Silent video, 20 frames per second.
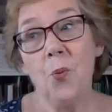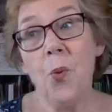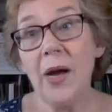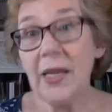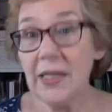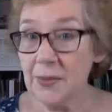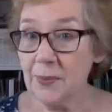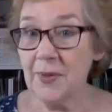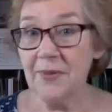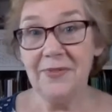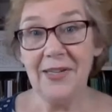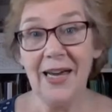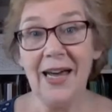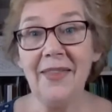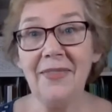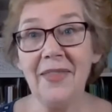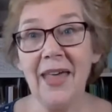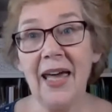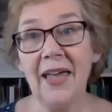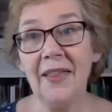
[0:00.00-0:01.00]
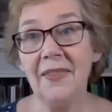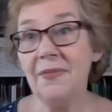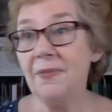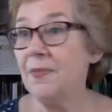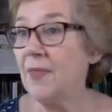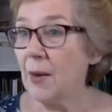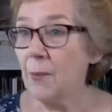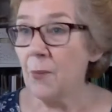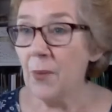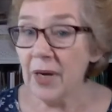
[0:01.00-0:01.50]
Once we've done that,
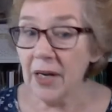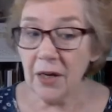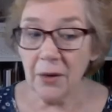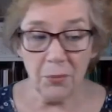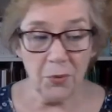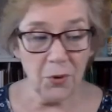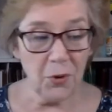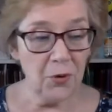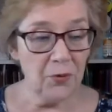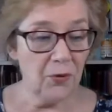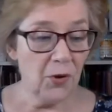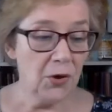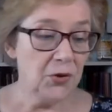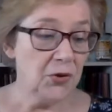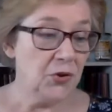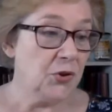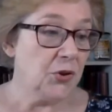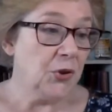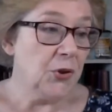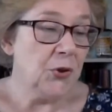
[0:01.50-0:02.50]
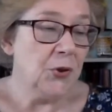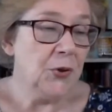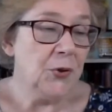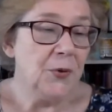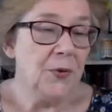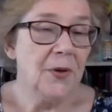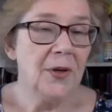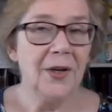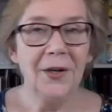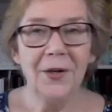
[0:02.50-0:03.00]
then we can move on
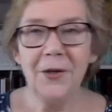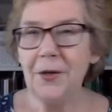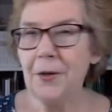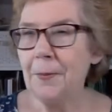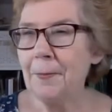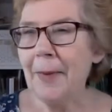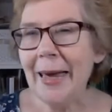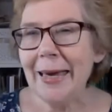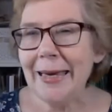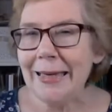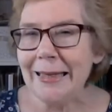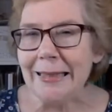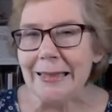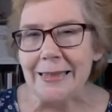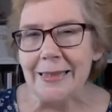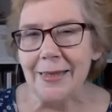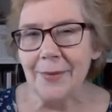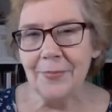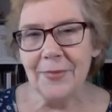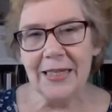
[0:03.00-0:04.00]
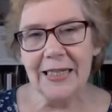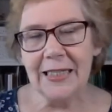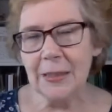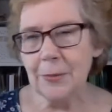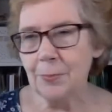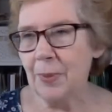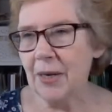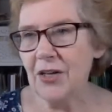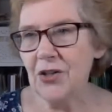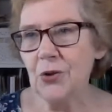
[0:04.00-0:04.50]
to you know making it something
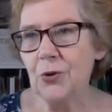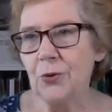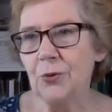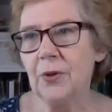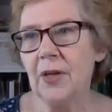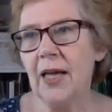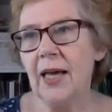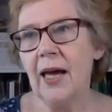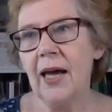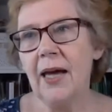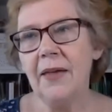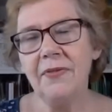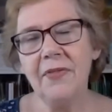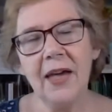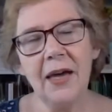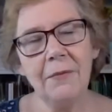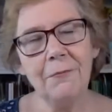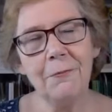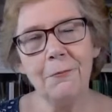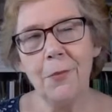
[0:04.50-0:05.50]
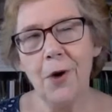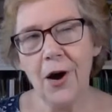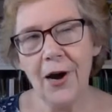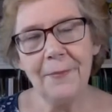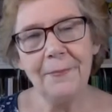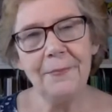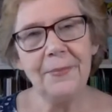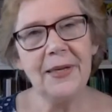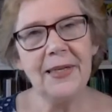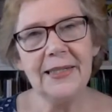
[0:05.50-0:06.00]
special. And that
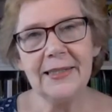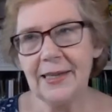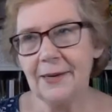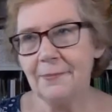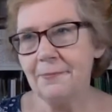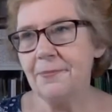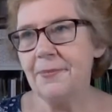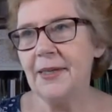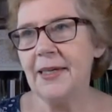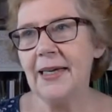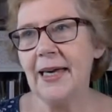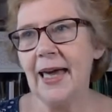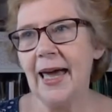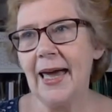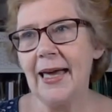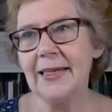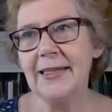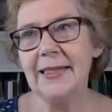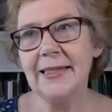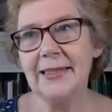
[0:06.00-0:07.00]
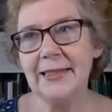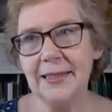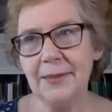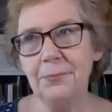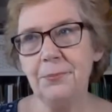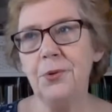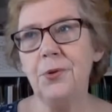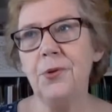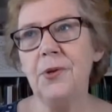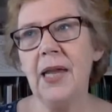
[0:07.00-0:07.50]
might be something as
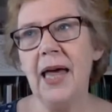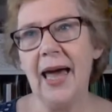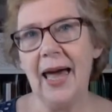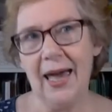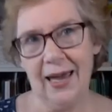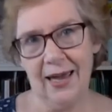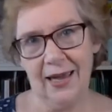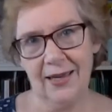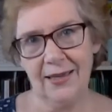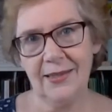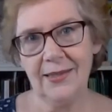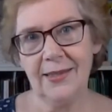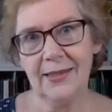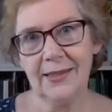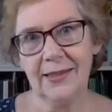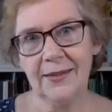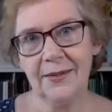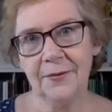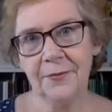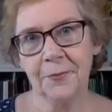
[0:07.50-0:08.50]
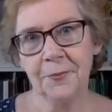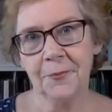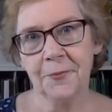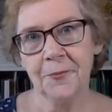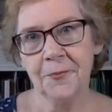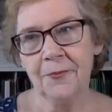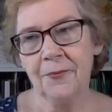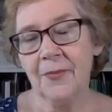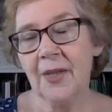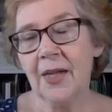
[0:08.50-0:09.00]
simple as
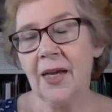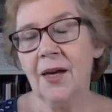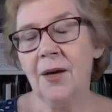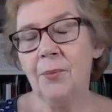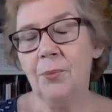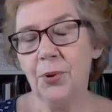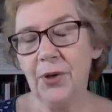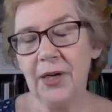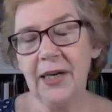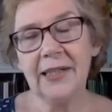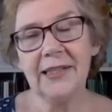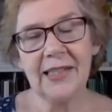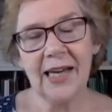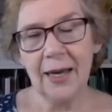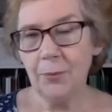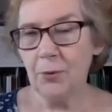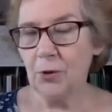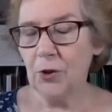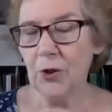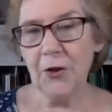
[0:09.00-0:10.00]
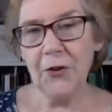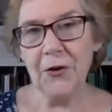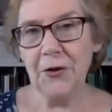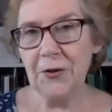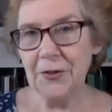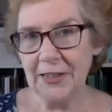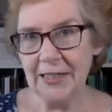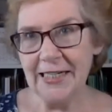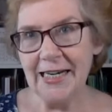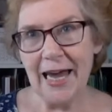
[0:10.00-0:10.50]
putting a tablecloth
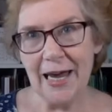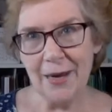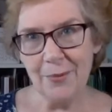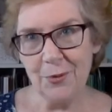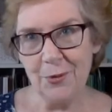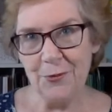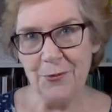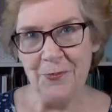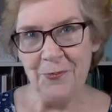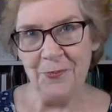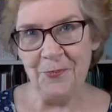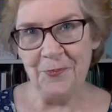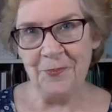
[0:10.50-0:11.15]
on the table